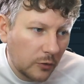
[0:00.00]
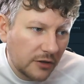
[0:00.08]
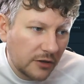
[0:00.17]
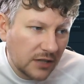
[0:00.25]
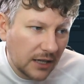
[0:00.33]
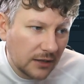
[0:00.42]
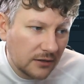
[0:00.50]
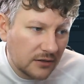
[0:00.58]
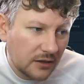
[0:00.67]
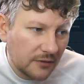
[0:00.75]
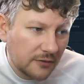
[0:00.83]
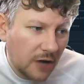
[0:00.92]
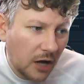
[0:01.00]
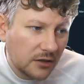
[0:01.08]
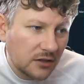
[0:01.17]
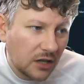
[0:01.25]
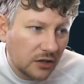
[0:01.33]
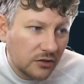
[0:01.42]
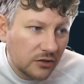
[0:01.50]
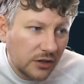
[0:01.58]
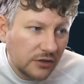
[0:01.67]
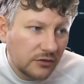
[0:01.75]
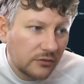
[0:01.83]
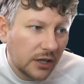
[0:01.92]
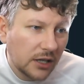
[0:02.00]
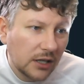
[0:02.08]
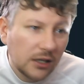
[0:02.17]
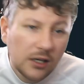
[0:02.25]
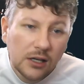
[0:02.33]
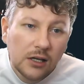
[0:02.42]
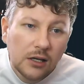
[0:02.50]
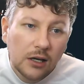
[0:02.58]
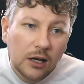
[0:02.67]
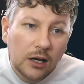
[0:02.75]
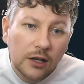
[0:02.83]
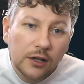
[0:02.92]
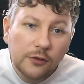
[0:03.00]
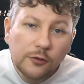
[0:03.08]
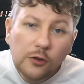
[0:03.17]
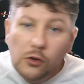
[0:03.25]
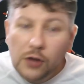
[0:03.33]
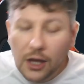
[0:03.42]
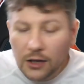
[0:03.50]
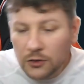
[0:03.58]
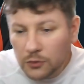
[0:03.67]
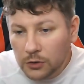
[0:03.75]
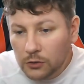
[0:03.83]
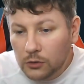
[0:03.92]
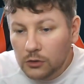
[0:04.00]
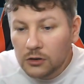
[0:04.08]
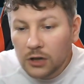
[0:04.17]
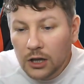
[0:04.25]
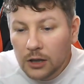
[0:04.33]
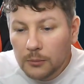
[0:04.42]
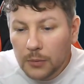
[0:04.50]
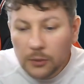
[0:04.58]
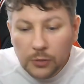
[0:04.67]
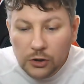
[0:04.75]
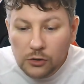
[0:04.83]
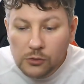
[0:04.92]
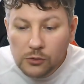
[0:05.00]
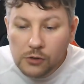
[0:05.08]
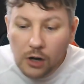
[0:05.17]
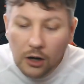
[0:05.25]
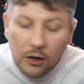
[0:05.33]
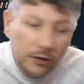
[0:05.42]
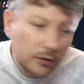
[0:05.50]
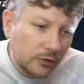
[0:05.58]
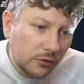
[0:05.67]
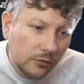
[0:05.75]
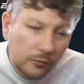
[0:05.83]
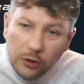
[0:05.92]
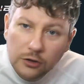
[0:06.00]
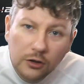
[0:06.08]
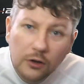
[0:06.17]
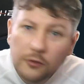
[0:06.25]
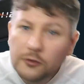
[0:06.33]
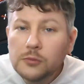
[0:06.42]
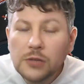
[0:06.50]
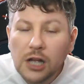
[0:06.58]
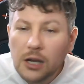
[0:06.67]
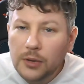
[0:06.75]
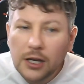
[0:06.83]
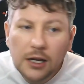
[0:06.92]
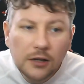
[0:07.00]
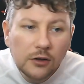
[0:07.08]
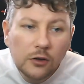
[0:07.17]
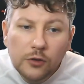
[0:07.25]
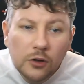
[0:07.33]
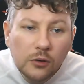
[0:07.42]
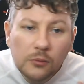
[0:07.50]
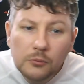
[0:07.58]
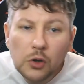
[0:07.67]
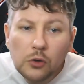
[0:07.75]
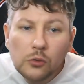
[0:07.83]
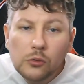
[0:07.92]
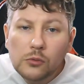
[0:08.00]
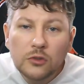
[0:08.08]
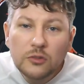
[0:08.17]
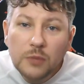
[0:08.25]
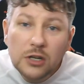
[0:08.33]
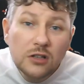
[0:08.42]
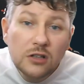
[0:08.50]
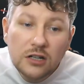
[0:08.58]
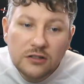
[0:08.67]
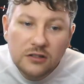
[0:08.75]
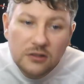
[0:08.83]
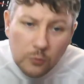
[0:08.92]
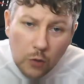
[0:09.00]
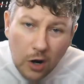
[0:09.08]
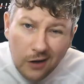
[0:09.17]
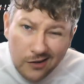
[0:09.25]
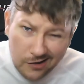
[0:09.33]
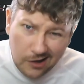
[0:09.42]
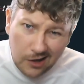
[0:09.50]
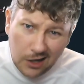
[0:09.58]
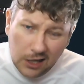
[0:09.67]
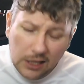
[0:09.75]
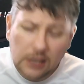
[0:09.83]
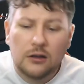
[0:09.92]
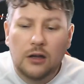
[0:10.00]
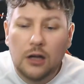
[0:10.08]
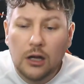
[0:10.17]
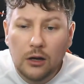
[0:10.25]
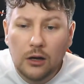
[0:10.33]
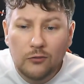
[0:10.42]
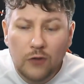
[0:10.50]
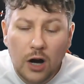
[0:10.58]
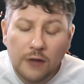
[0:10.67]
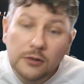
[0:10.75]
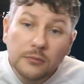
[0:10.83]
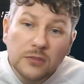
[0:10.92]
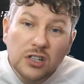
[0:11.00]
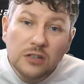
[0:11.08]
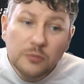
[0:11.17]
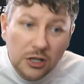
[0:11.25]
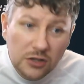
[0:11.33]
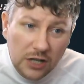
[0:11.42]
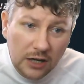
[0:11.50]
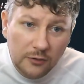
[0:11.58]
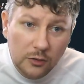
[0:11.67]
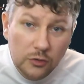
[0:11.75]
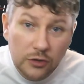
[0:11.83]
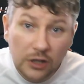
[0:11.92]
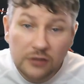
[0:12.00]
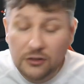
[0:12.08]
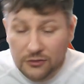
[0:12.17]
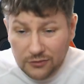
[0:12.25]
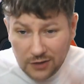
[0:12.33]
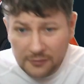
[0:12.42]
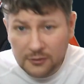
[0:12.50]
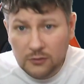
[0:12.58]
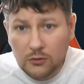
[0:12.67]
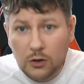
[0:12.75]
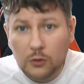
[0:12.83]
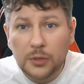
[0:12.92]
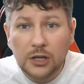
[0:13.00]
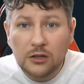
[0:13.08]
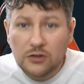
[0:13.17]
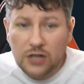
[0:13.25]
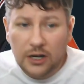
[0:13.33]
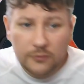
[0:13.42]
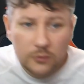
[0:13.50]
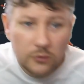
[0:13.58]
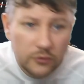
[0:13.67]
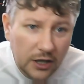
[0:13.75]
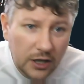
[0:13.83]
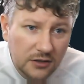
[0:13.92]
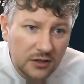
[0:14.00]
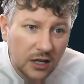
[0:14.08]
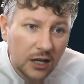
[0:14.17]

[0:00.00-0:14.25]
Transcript: your talents. I've kind of touched on this already. If you get into an org, maybe you want to formulate a plan over who specializes in what early, rather than just be a jack of all trades. Nothing wrong with being a jack of all trades.